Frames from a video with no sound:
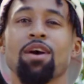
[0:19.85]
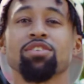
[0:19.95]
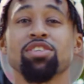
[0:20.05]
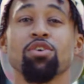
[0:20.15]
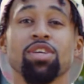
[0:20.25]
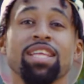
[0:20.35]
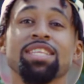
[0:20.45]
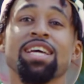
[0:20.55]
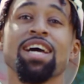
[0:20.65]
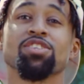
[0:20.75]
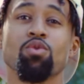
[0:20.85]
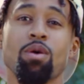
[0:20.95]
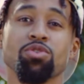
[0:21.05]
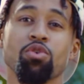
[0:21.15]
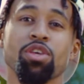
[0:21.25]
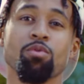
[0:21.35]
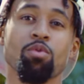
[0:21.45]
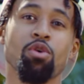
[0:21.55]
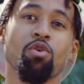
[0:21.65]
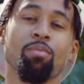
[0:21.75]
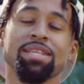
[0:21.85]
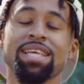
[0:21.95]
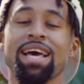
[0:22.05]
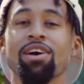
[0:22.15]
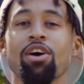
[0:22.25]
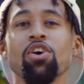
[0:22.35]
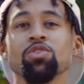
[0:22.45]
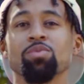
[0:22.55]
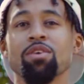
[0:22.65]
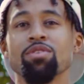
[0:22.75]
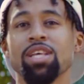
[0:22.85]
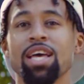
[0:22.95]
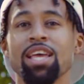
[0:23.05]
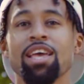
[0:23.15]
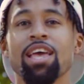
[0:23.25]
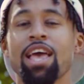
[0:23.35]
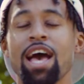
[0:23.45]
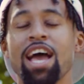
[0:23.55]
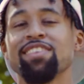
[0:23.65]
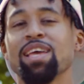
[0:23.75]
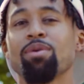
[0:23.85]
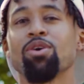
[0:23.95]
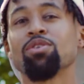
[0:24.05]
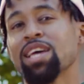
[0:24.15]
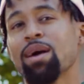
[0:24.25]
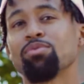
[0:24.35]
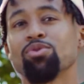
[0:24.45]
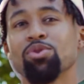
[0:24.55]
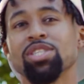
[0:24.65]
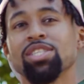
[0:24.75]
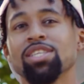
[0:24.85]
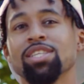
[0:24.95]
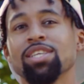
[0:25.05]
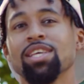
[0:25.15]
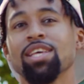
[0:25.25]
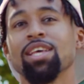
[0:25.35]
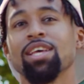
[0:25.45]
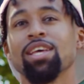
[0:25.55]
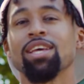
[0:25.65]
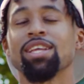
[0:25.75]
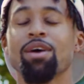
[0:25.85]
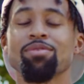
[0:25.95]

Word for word: I was gonna go to Kennedy High School. I was already enrolled. My dad calls me. He was like, "How you think about going to Capital Christian?" And I